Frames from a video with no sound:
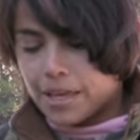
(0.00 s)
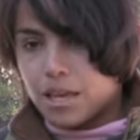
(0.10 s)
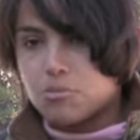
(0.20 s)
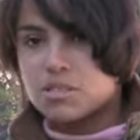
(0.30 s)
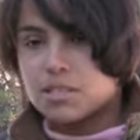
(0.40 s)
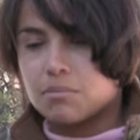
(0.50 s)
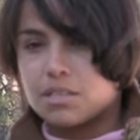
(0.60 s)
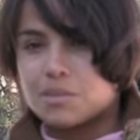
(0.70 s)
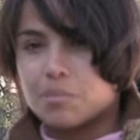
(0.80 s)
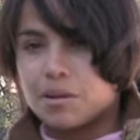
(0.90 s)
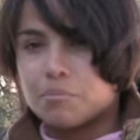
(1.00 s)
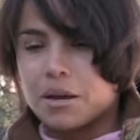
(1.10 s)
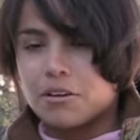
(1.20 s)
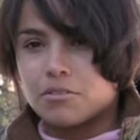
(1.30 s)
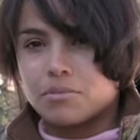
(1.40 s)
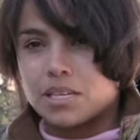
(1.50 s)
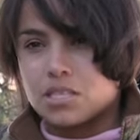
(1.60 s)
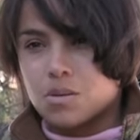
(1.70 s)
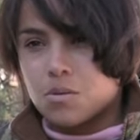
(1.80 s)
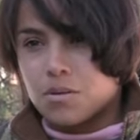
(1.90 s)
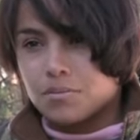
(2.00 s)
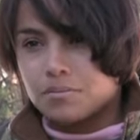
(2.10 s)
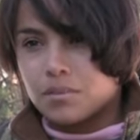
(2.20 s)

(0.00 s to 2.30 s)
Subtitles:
it was going to be spring break for my school,